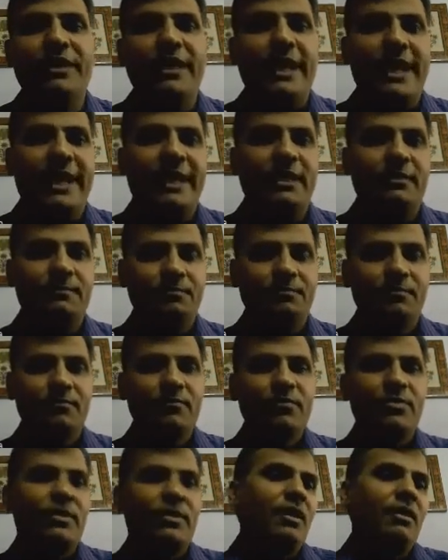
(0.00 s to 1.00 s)
ahead,
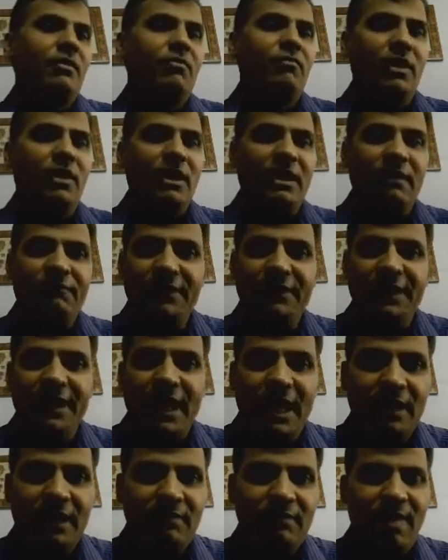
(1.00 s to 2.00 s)
word of lidar.